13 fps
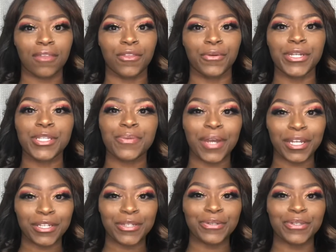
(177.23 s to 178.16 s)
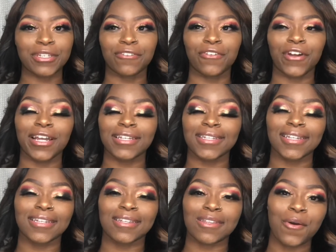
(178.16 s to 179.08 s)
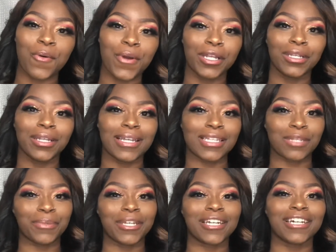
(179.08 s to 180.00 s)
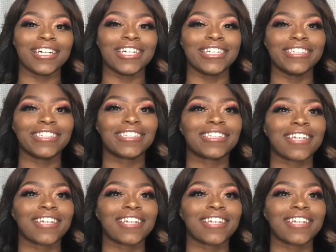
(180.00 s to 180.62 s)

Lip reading: The reason why I use the phrase "is on" is because